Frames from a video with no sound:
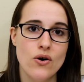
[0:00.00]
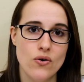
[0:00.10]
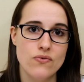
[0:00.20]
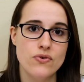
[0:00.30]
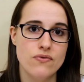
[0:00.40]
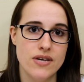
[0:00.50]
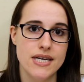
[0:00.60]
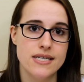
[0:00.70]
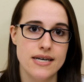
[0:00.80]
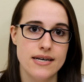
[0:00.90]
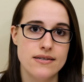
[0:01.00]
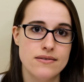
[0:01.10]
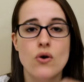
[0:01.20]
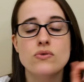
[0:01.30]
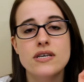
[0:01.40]
whole food vegan
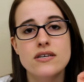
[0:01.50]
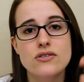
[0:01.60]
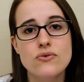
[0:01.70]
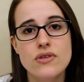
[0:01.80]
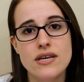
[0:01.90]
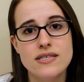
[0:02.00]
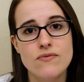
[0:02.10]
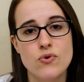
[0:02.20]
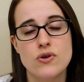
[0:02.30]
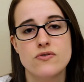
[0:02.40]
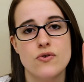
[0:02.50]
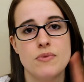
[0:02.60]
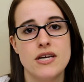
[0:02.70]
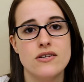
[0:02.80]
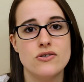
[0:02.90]
diet. Only two things have worked for
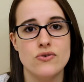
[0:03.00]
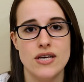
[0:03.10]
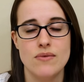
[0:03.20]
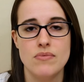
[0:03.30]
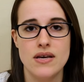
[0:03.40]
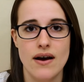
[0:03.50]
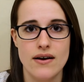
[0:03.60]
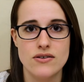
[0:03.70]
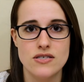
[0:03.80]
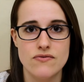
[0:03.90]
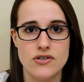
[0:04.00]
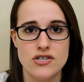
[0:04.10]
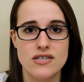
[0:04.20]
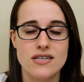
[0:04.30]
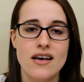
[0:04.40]
me to keep me iron
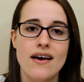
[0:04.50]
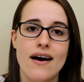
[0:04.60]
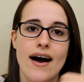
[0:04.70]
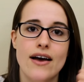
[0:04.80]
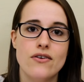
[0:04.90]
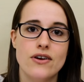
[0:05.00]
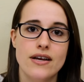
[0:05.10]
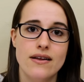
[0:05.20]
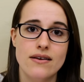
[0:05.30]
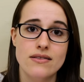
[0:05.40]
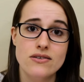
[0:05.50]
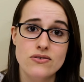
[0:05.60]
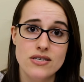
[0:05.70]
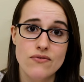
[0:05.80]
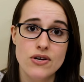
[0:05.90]
sufficient either eating
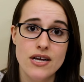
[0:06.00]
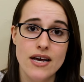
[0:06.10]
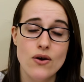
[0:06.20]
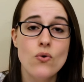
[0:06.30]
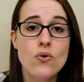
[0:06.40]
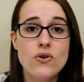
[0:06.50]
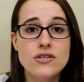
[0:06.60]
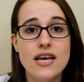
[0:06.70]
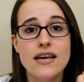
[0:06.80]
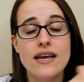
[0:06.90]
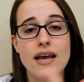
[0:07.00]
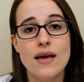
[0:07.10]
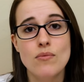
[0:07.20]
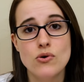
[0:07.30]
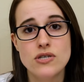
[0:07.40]
lentils every day or taking
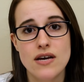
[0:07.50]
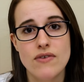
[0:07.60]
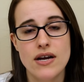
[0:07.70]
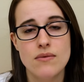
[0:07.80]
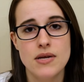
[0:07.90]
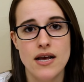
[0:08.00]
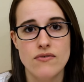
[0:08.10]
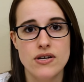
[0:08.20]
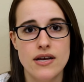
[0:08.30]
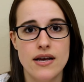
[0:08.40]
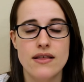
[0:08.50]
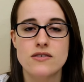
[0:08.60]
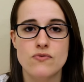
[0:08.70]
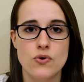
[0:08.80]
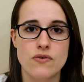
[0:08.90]
a multivitamin every day
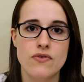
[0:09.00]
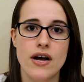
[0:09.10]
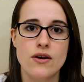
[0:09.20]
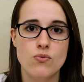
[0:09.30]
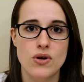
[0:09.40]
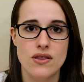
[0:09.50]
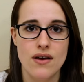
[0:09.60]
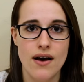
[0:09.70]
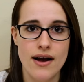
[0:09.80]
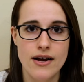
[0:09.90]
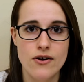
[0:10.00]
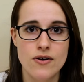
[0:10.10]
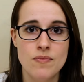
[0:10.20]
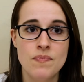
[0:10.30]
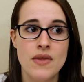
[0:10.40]
that's fortified with
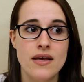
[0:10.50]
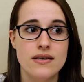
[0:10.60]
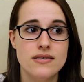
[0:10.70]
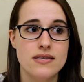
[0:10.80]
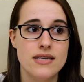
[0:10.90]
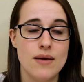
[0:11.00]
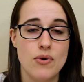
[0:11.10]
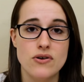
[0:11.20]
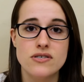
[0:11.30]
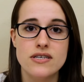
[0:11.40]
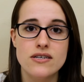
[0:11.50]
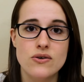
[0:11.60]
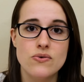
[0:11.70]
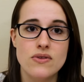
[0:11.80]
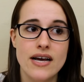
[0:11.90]
iron. Since I personally
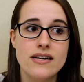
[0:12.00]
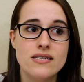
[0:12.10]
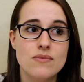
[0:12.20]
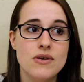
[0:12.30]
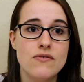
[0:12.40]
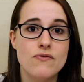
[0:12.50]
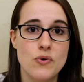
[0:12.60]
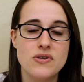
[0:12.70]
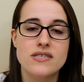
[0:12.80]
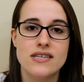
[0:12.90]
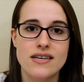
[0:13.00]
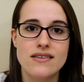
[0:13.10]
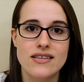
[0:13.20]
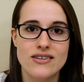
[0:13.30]
don't like to be forced to eat